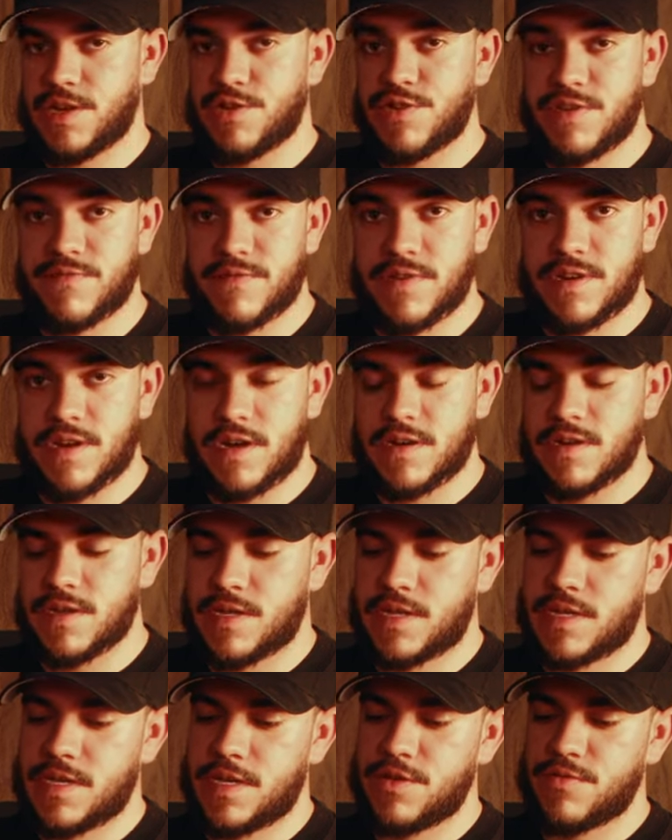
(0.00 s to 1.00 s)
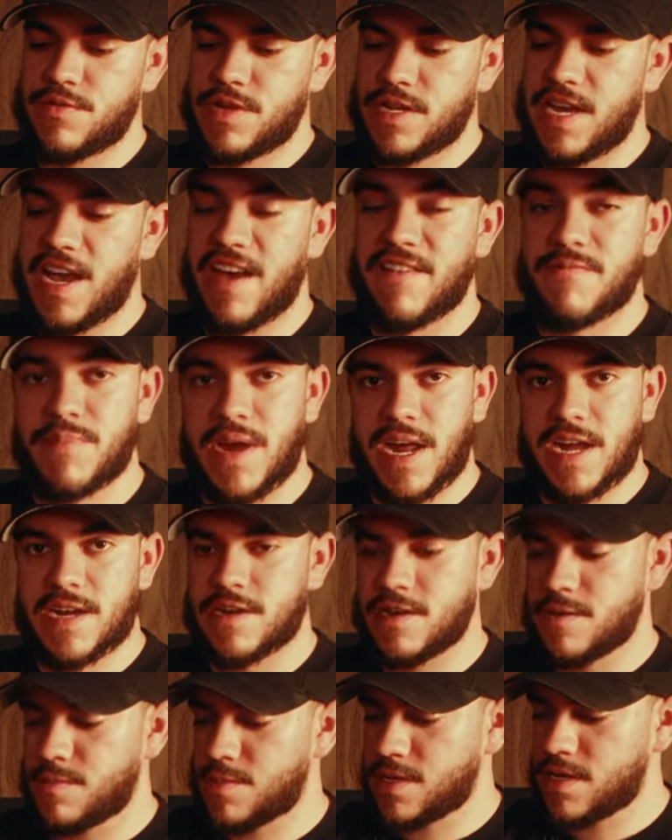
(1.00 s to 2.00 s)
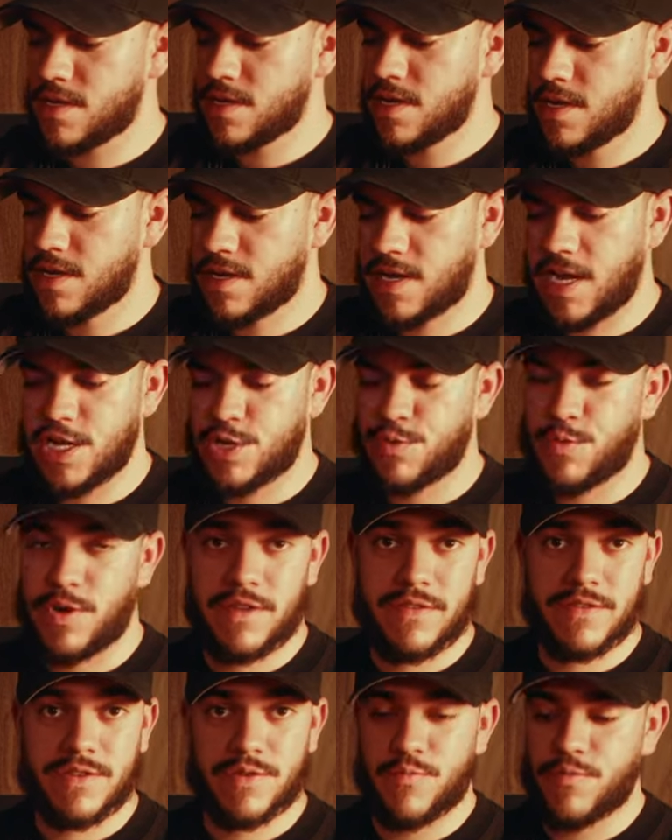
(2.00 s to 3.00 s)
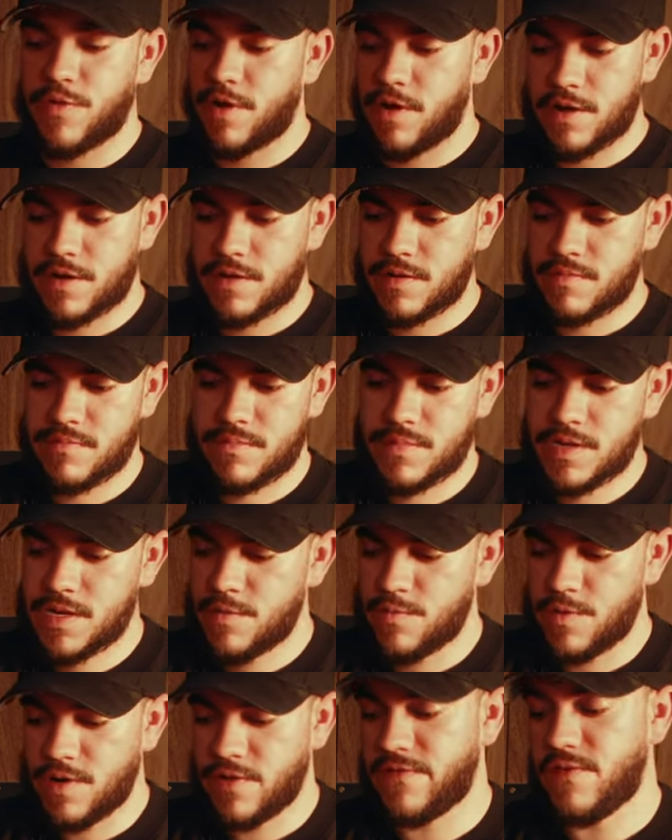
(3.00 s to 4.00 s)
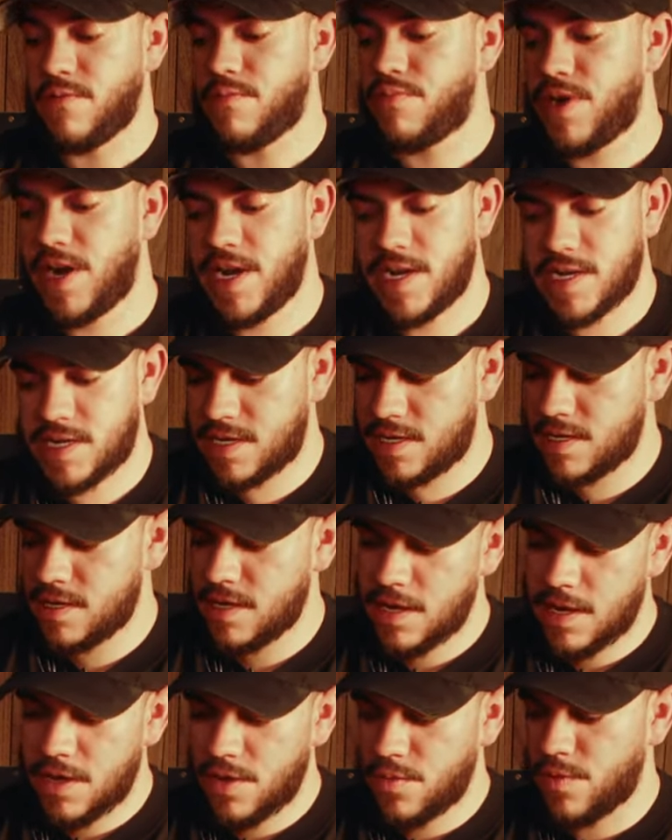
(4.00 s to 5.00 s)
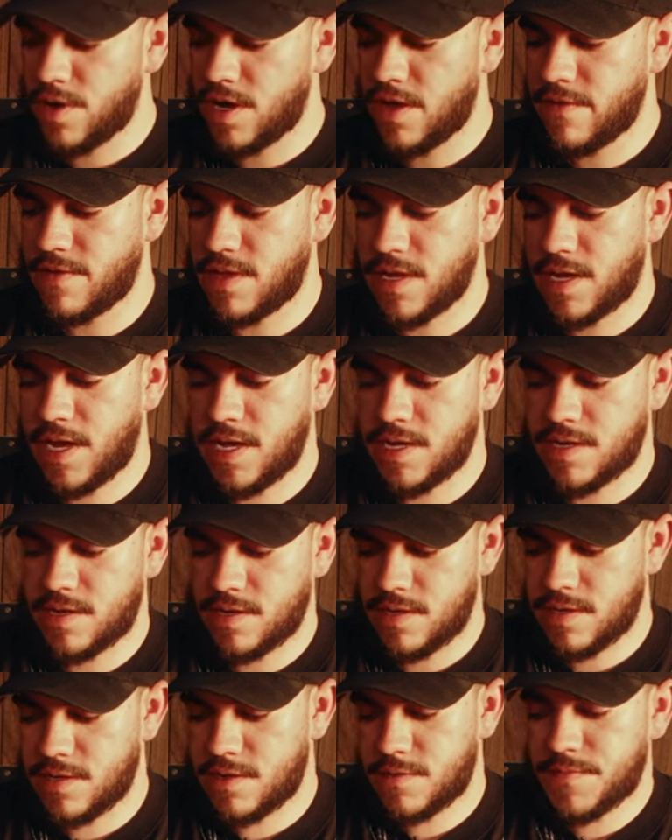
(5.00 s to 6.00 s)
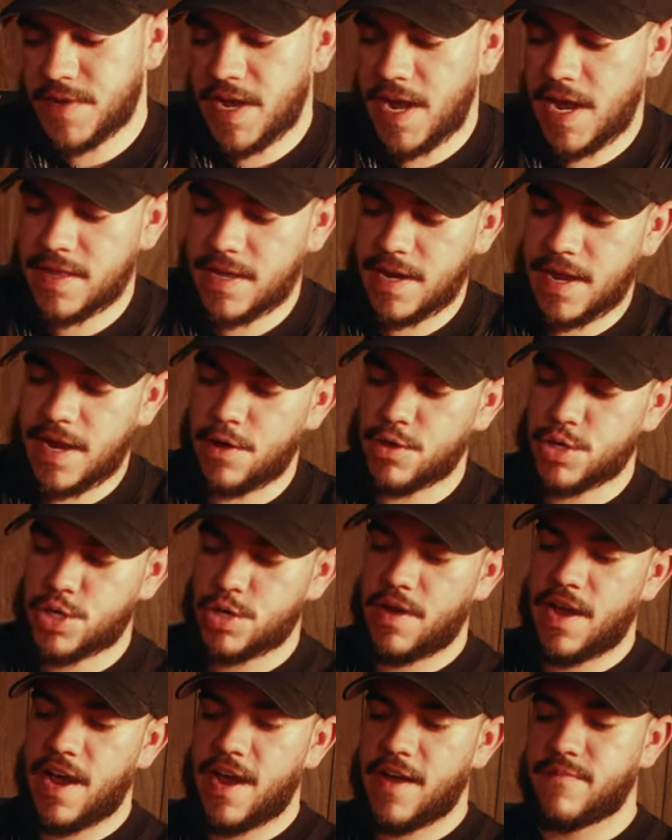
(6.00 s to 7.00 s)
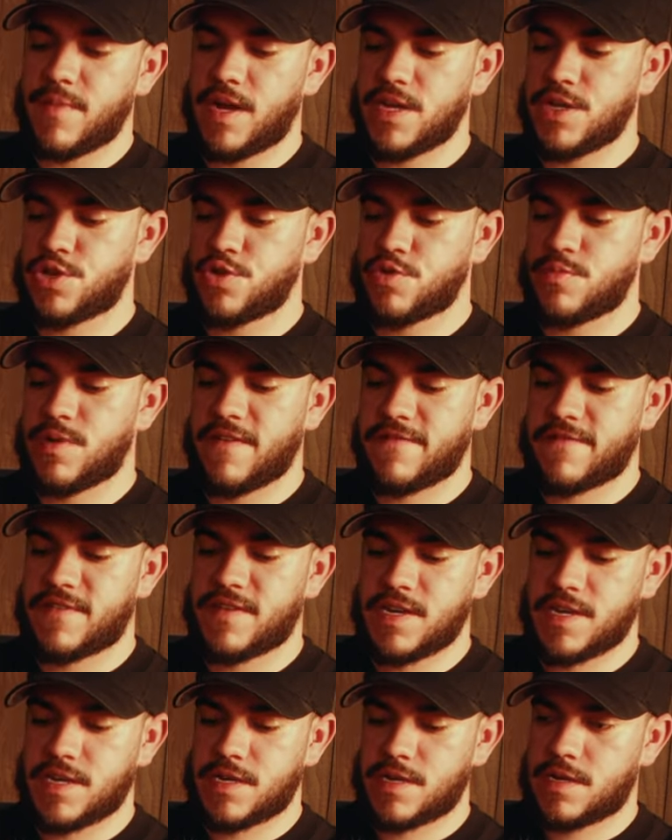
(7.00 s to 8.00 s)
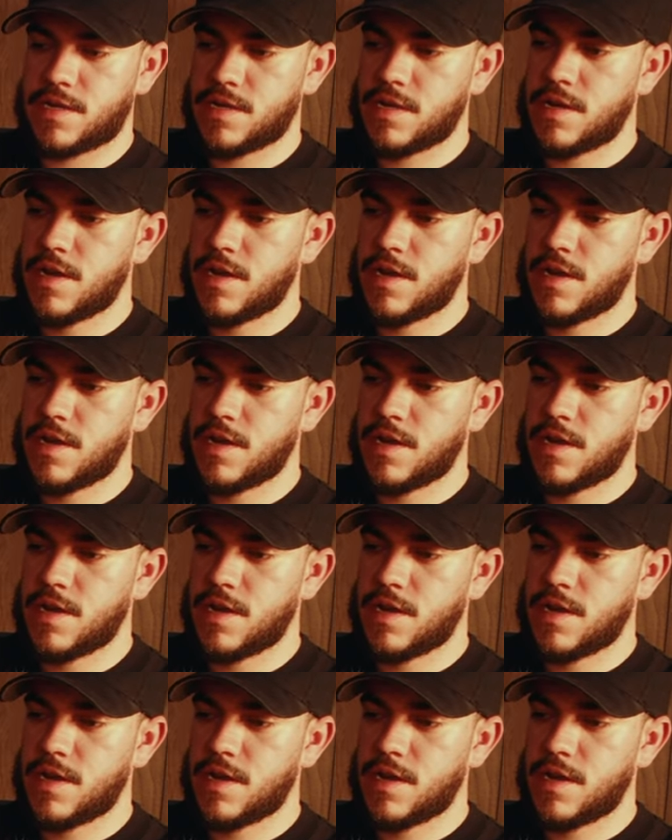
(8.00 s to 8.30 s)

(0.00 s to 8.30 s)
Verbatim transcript: you need redundancy, you need to have backups in case one of them doesn't work, one of them breaks, whatever the case is. And then I also have my Zoom F6